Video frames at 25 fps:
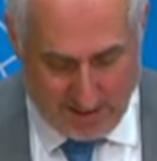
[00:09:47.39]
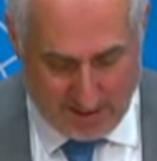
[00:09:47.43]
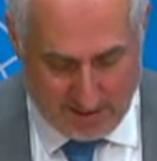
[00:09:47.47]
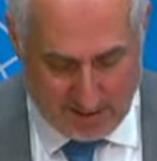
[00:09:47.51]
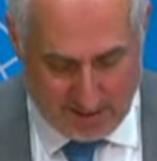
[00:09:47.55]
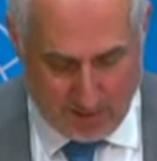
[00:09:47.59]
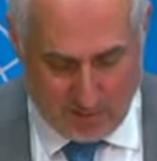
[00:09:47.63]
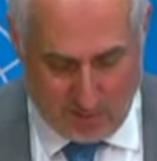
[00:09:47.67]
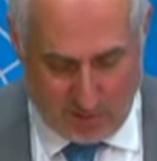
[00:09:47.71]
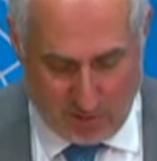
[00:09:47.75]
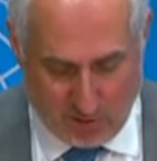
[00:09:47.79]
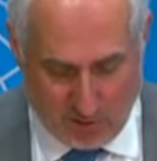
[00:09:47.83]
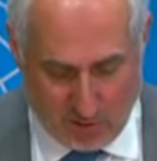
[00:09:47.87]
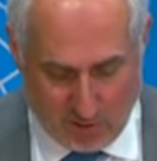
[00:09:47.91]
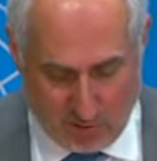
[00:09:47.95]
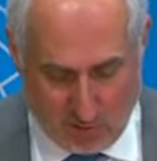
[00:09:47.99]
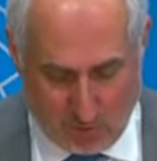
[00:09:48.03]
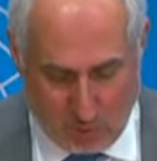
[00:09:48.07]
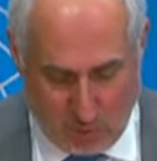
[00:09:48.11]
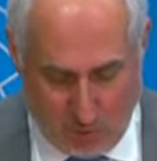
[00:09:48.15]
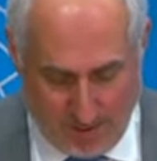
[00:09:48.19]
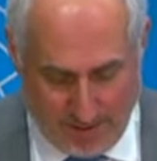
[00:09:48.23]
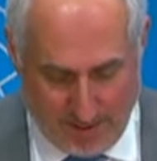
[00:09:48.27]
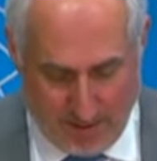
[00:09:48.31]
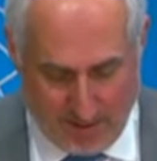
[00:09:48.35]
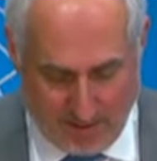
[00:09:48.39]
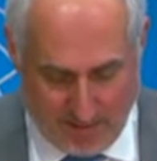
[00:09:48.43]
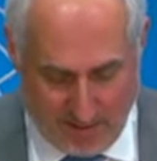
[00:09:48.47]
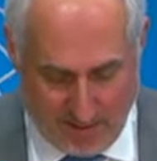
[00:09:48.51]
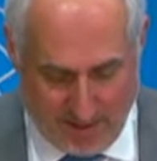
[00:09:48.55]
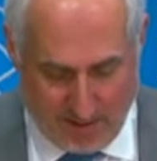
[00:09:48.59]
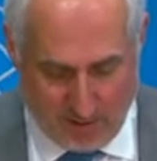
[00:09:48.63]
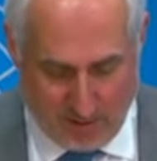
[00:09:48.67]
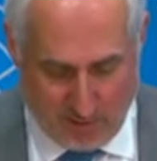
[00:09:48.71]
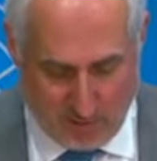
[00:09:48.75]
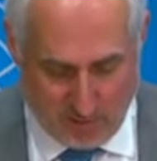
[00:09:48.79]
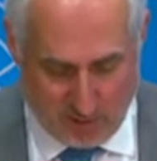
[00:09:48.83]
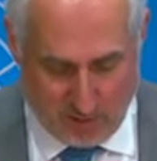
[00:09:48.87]
This marks the 20th
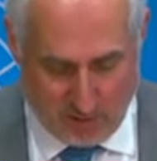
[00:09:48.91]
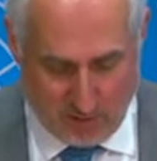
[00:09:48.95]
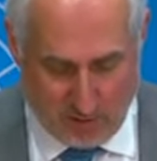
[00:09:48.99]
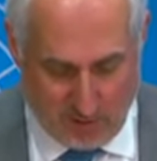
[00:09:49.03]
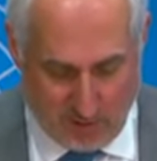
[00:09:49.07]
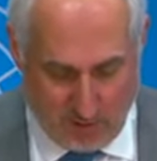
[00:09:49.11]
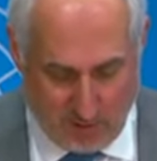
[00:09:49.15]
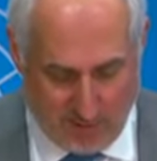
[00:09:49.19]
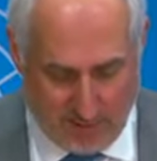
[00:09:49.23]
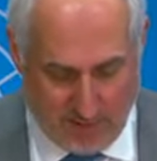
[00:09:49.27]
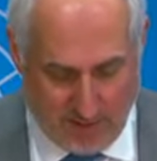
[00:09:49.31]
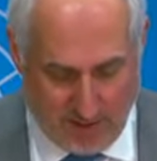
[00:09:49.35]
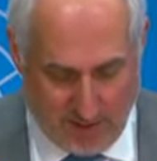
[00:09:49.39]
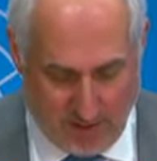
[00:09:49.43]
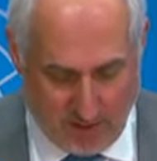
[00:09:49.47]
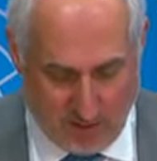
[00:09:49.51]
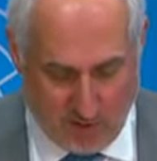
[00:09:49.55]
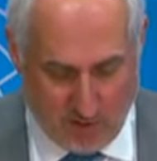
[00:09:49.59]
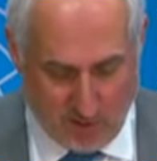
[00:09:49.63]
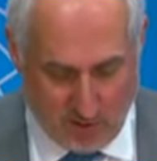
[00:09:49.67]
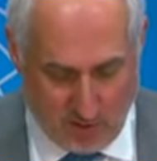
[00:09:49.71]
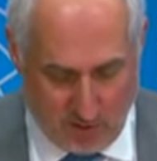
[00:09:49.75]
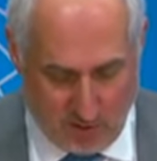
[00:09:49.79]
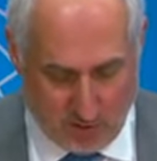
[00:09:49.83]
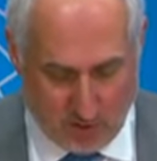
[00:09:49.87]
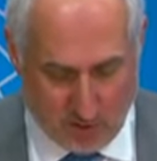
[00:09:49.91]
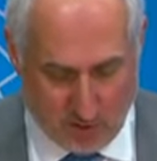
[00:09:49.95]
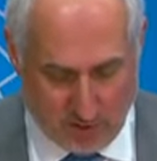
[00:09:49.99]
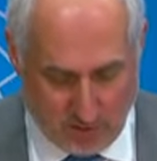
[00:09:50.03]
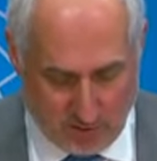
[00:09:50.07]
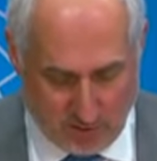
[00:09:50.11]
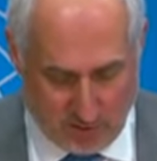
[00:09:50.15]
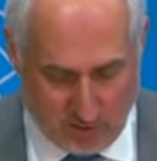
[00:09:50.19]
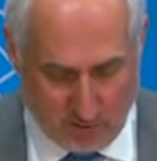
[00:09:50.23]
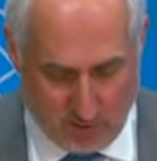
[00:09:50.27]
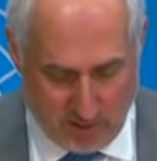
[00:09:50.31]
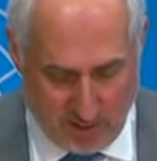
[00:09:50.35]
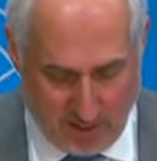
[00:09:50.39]
anniversary of the Indian Ocean
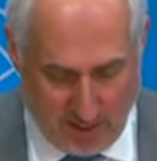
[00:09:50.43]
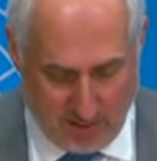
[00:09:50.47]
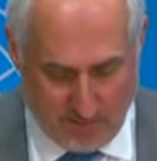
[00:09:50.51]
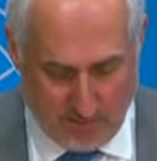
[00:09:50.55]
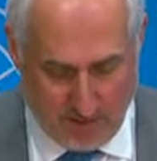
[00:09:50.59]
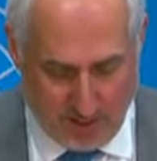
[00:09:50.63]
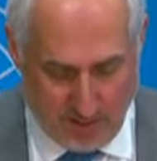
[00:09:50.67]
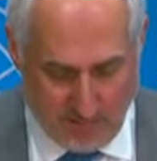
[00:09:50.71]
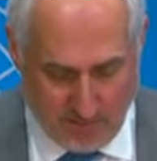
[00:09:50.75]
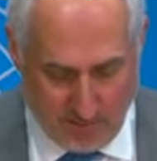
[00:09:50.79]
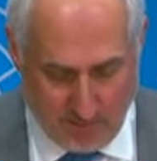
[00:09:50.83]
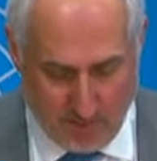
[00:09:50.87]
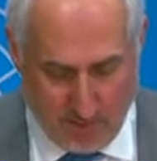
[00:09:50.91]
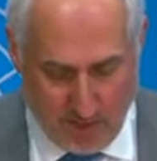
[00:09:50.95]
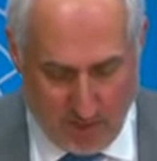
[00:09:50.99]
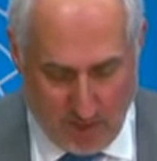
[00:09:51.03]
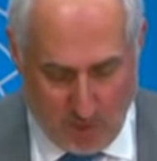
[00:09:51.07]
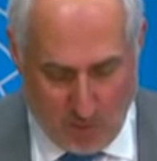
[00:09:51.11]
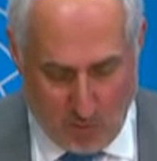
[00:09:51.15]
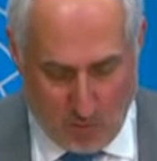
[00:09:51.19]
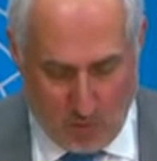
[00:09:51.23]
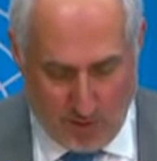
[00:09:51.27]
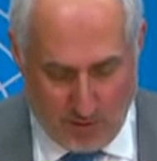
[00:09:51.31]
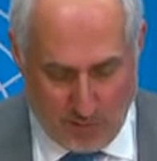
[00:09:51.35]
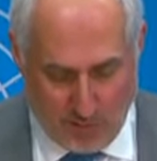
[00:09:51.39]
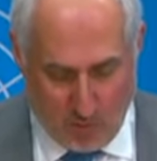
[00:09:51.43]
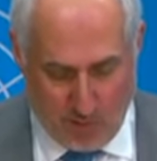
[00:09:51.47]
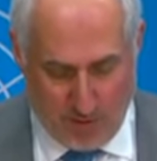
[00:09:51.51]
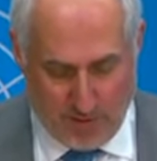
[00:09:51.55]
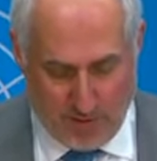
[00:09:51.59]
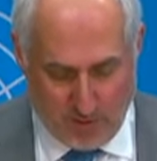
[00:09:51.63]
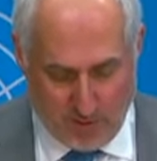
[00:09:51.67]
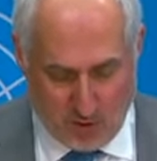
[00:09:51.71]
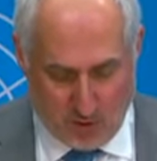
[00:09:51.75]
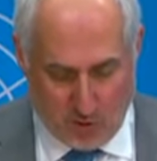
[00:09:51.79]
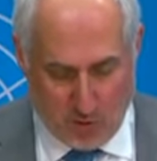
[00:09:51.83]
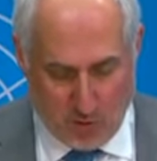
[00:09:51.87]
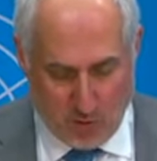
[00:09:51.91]
tsunami, when more
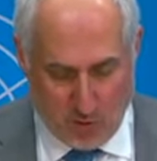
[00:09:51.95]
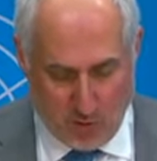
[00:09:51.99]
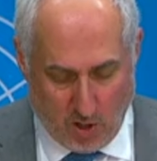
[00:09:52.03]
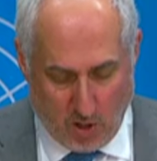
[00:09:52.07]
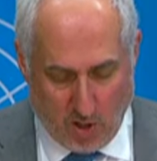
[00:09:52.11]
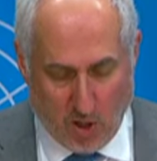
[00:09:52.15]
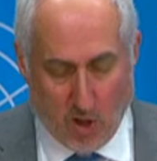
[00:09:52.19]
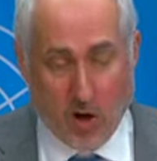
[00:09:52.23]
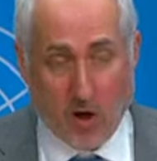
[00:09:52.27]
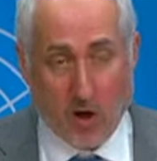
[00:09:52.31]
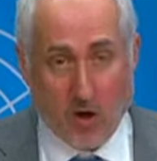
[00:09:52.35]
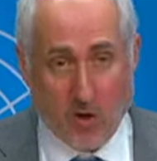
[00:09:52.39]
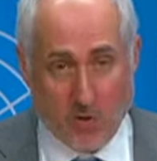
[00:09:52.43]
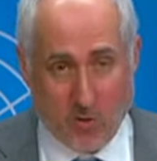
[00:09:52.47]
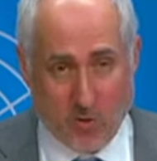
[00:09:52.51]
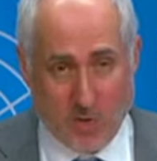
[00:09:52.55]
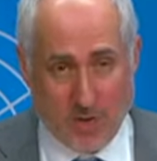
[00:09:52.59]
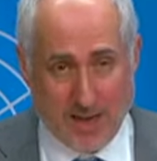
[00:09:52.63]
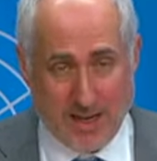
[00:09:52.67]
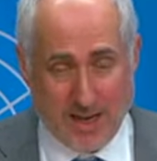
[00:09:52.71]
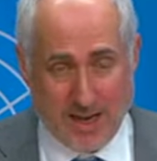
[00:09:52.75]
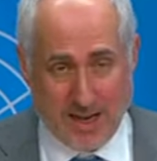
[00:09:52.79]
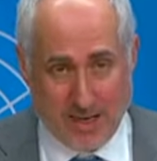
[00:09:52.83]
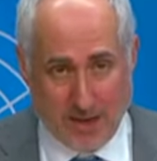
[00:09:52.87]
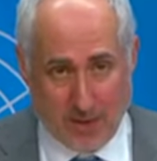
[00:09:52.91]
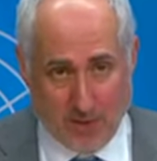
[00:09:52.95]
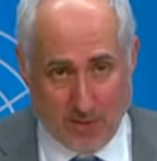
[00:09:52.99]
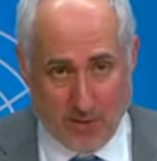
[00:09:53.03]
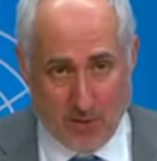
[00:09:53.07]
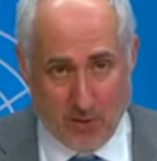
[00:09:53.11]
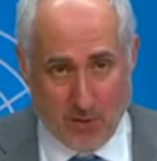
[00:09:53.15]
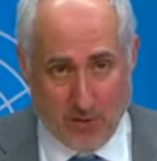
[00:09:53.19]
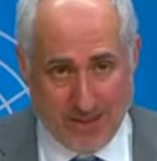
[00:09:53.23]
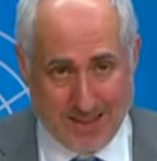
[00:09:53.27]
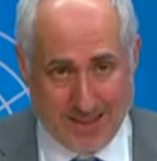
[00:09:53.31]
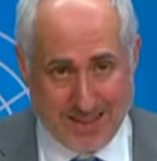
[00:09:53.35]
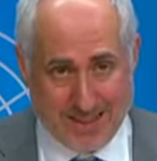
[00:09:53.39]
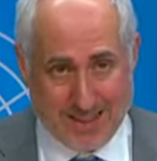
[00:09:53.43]
than
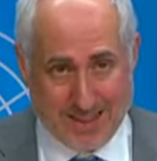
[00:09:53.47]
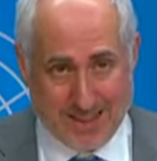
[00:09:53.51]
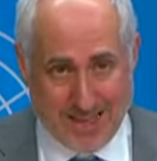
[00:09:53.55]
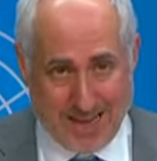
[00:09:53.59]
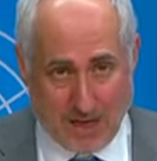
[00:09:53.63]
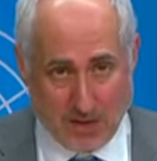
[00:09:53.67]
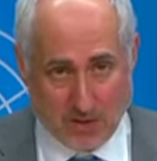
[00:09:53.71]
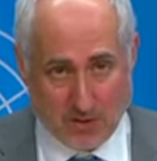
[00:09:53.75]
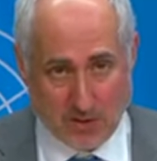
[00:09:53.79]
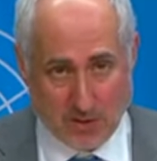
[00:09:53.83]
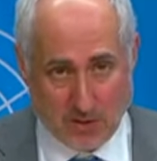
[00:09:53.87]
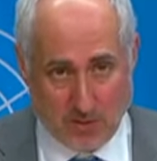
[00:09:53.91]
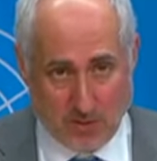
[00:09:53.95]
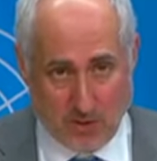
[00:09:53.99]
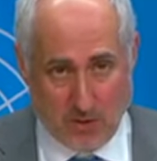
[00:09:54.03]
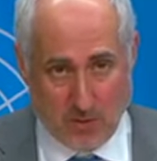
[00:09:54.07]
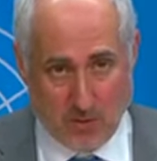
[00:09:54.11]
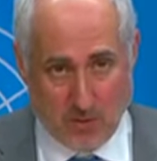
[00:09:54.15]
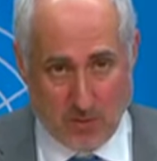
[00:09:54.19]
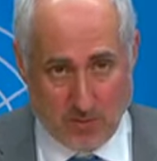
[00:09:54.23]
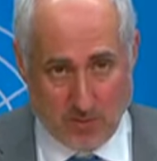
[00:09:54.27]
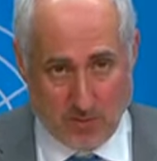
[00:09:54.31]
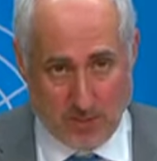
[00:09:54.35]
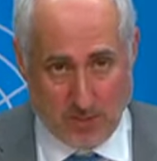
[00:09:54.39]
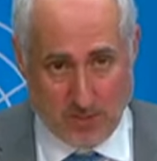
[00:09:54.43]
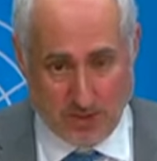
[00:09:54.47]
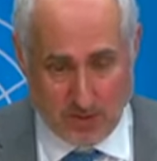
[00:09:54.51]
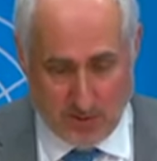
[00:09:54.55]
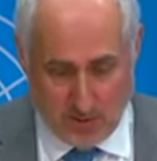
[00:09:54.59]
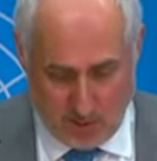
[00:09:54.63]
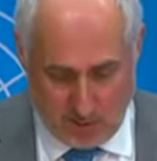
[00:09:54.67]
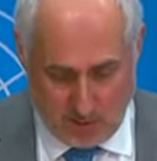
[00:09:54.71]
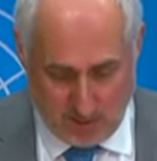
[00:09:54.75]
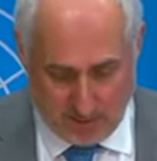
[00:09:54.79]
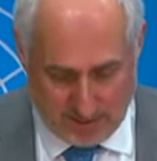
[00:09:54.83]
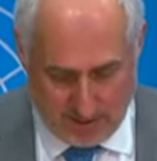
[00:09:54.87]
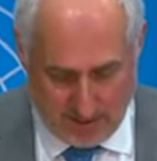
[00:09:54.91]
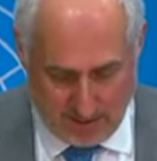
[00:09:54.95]
230,000 human beings
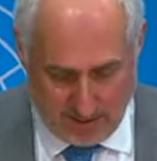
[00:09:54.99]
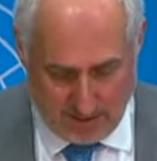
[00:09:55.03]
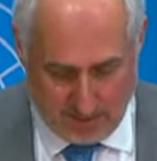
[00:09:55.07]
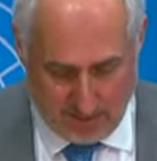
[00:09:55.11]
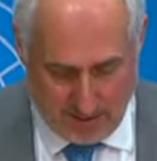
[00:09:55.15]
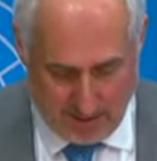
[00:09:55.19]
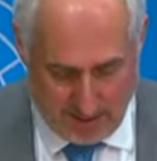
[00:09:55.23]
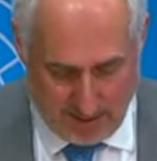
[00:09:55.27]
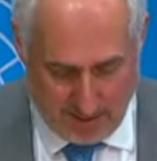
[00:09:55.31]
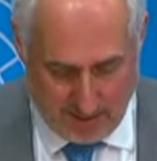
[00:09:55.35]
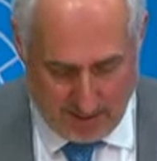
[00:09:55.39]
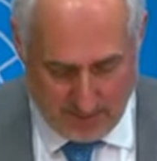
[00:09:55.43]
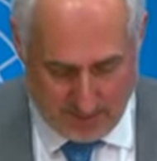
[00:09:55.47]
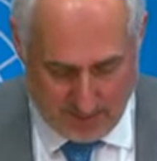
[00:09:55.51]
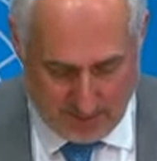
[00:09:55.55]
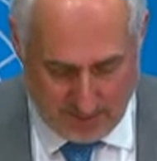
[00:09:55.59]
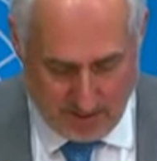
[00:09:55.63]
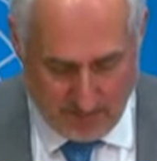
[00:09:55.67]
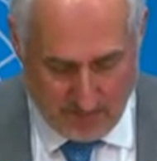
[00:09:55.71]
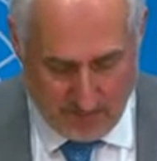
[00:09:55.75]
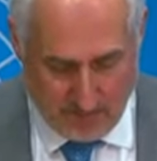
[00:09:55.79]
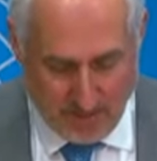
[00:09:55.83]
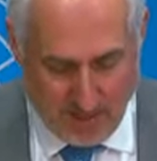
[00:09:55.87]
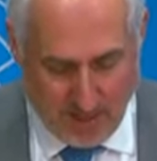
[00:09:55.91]
lost their lives.